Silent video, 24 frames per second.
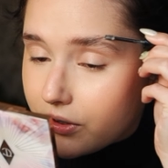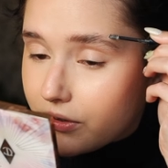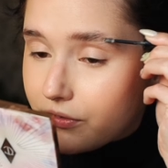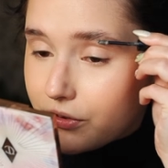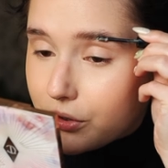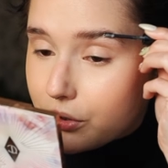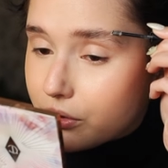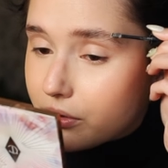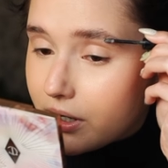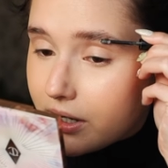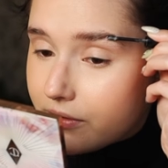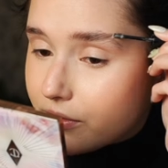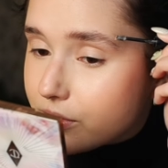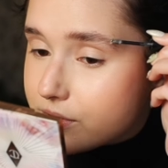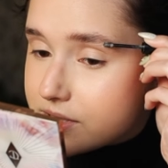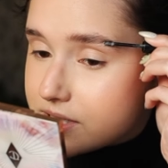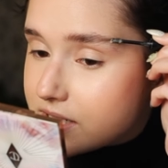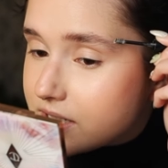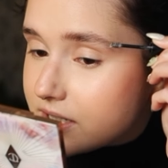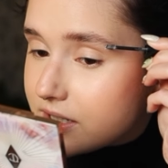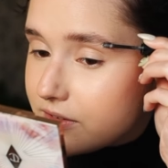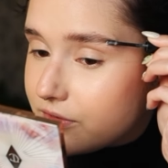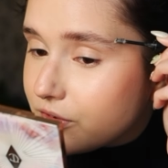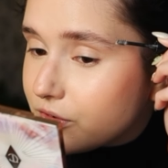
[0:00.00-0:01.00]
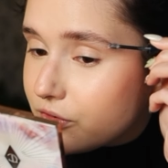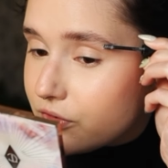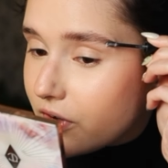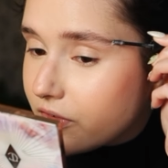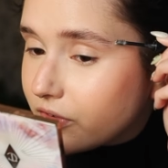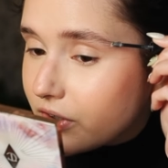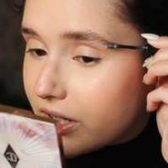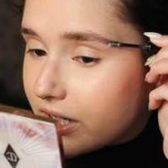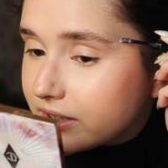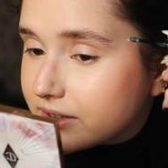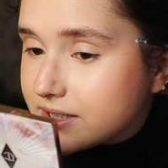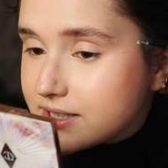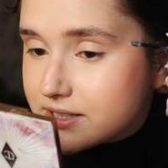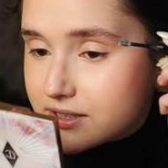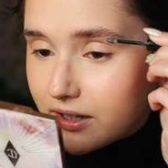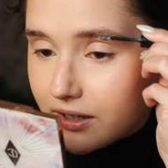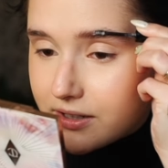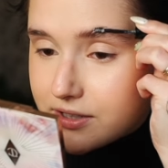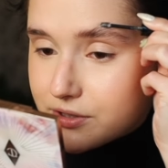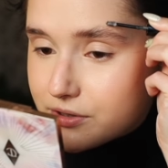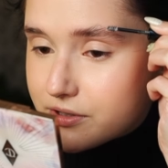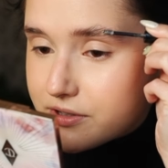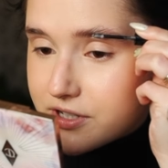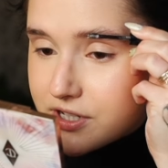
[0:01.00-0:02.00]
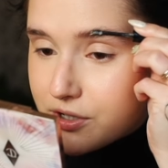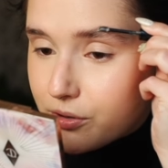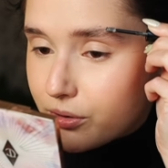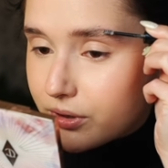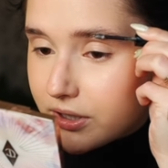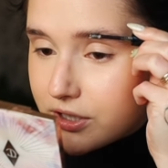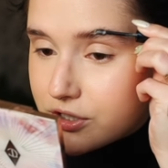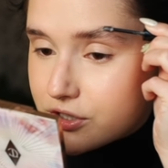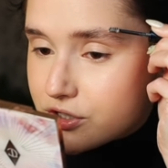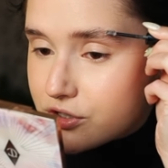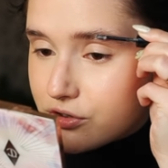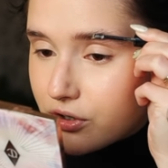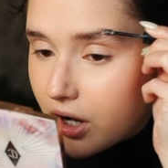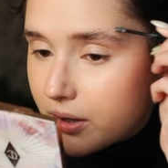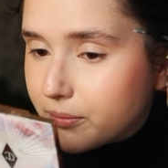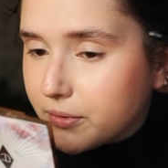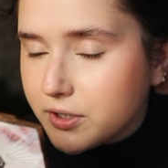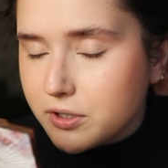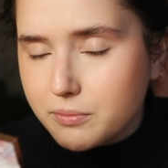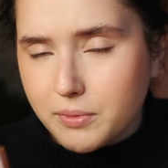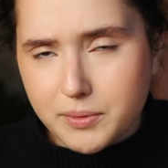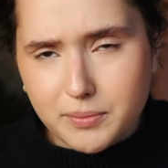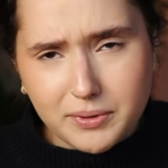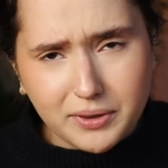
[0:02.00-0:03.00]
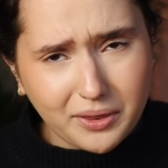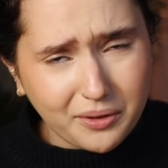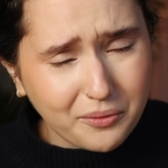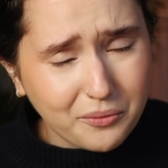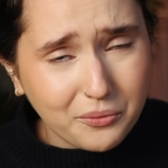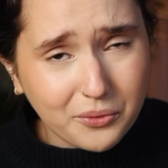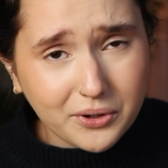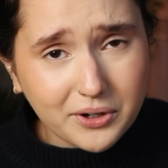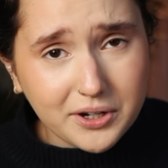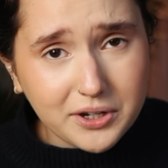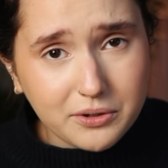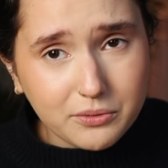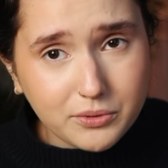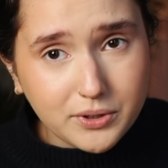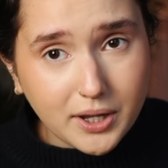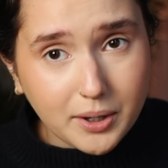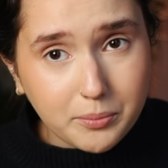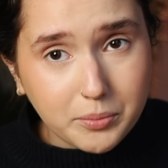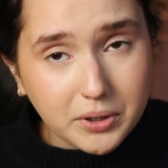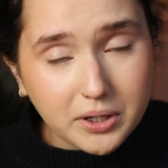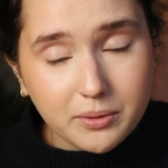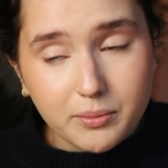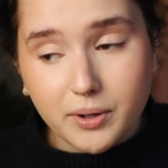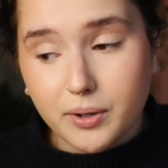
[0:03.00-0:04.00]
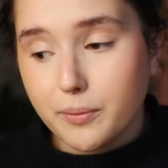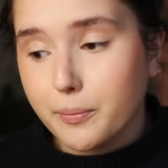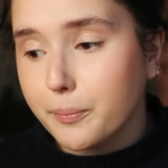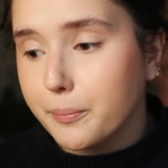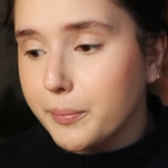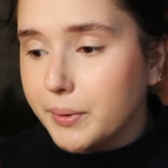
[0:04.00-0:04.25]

If you don't have OCD, if you've never had these thoughts or this religious trauma, you might be like, what are you yapping about?